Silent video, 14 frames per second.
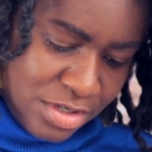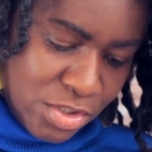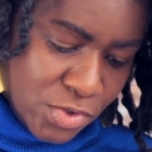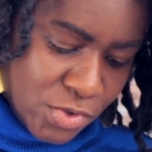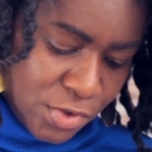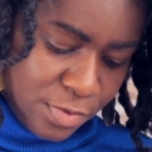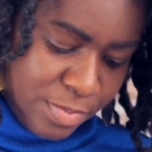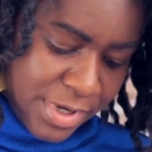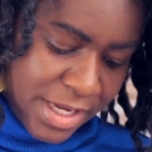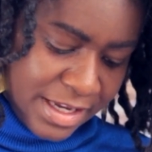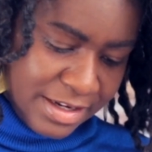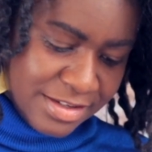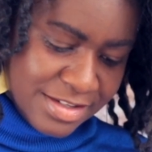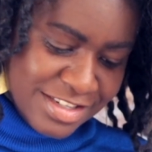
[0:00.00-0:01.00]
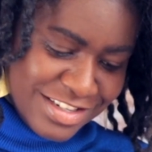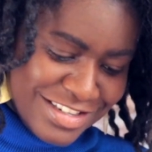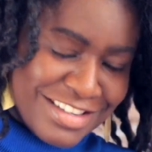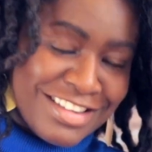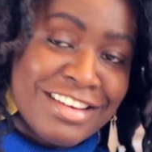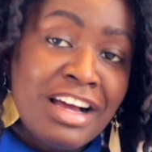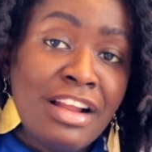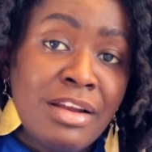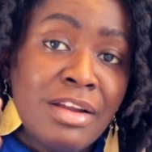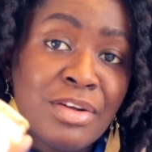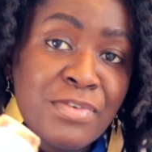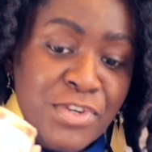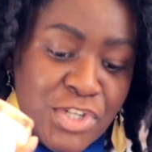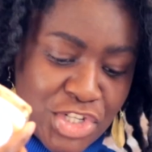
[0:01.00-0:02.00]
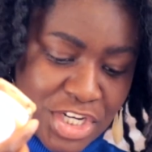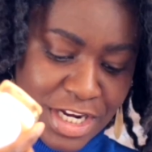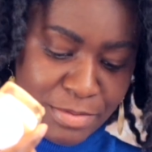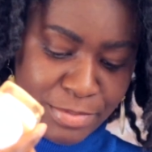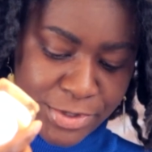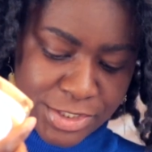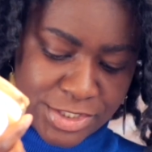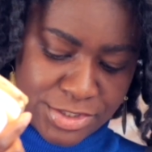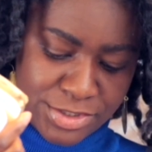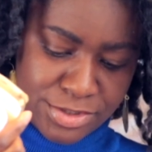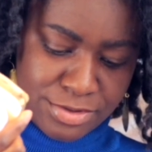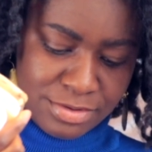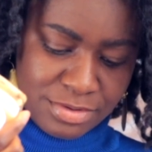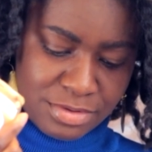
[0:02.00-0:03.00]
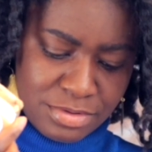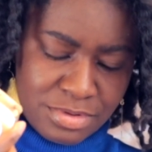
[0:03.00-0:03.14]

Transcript: toothpaste, a lot of shea butter.